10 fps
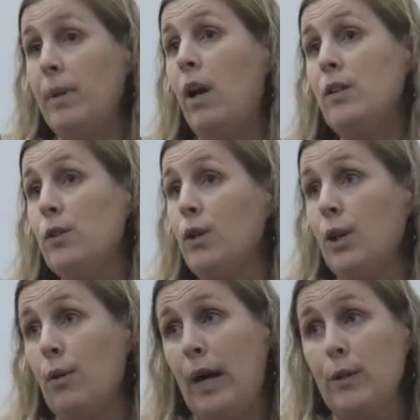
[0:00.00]
but also
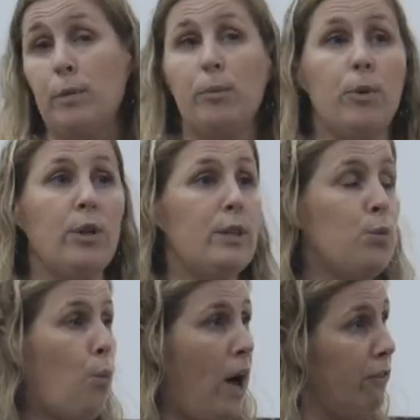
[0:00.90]
can arouse people is
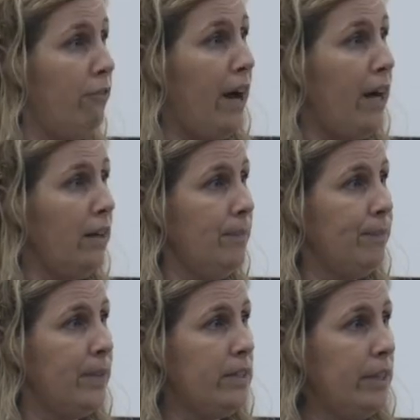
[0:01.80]
Wildfire.
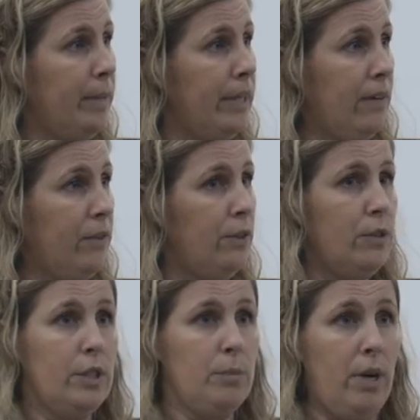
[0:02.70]
Has anybody ever
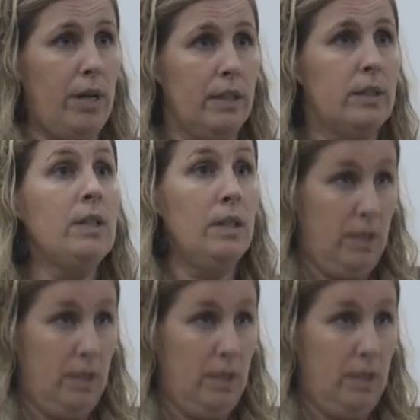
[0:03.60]
used this product?